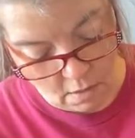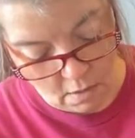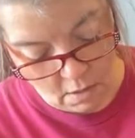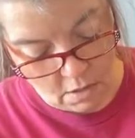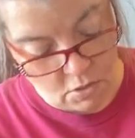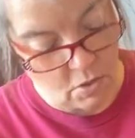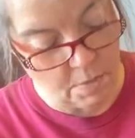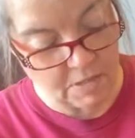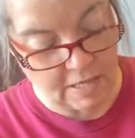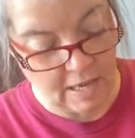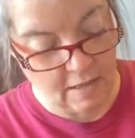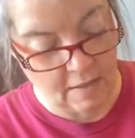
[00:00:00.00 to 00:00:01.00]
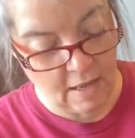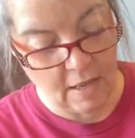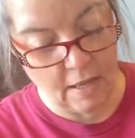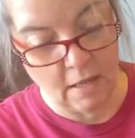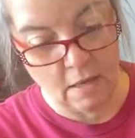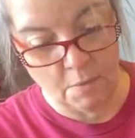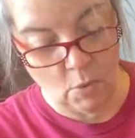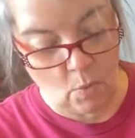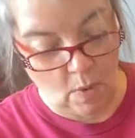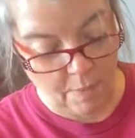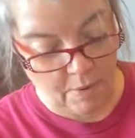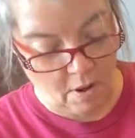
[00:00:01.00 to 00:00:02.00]
So I'm gonna take that and I'm gonna
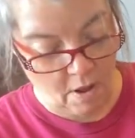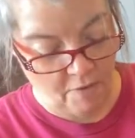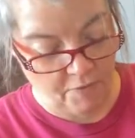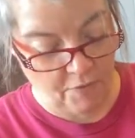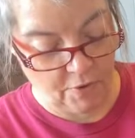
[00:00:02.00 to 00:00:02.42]
wipe it off.